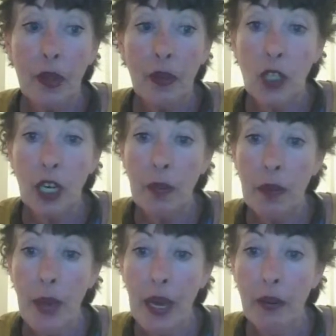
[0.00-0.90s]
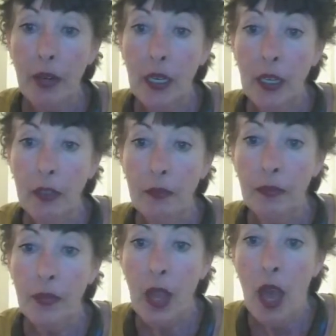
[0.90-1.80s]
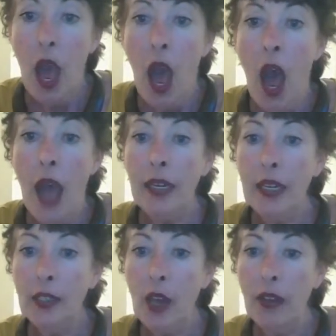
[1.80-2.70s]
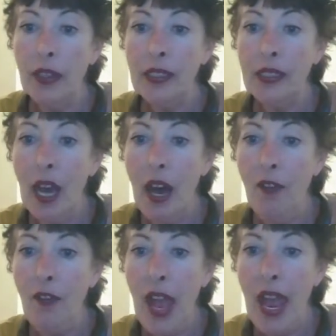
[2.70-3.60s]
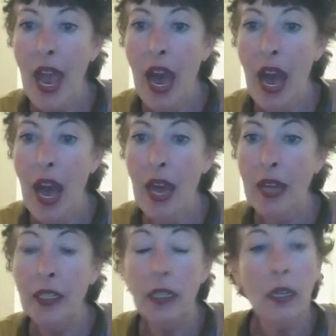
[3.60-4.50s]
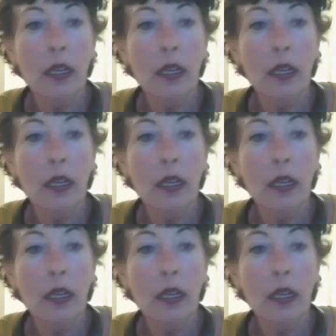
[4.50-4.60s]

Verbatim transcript: i check my battery here. He does all this stuff and